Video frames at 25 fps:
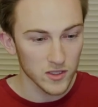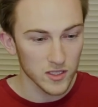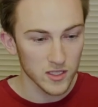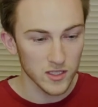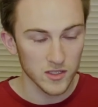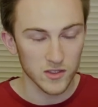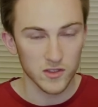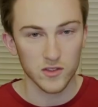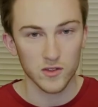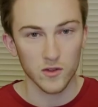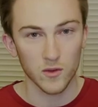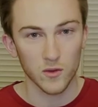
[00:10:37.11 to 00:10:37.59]

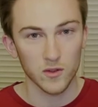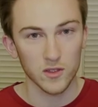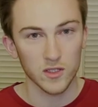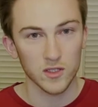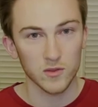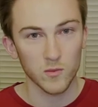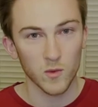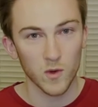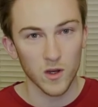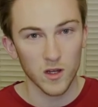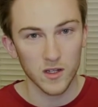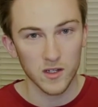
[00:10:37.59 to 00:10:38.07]
It's the only
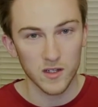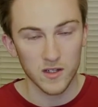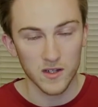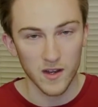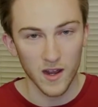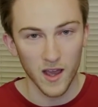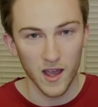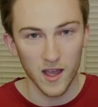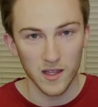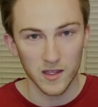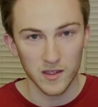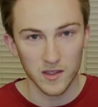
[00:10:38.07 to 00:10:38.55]
one
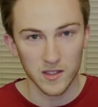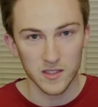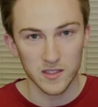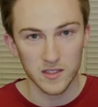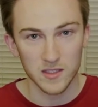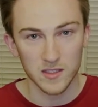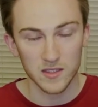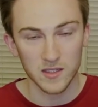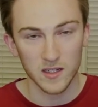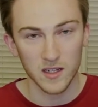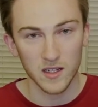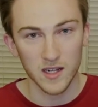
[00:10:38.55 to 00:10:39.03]
not
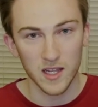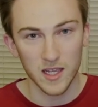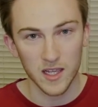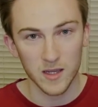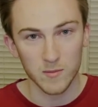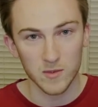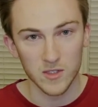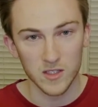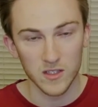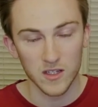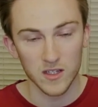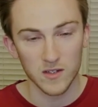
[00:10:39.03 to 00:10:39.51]
listed on
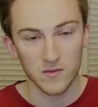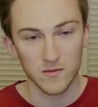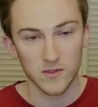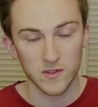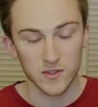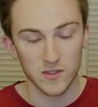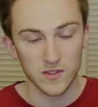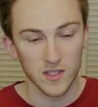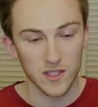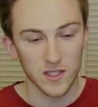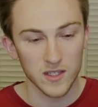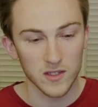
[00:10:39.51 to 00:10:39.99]
Amazon for
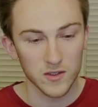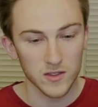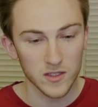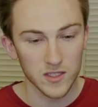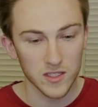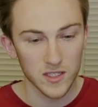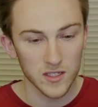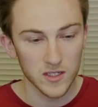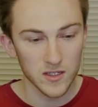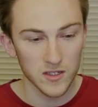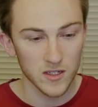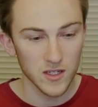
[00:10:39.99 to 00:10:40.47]
sale
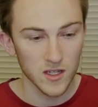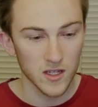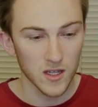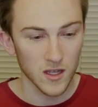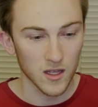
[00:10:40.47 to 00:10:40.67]
here,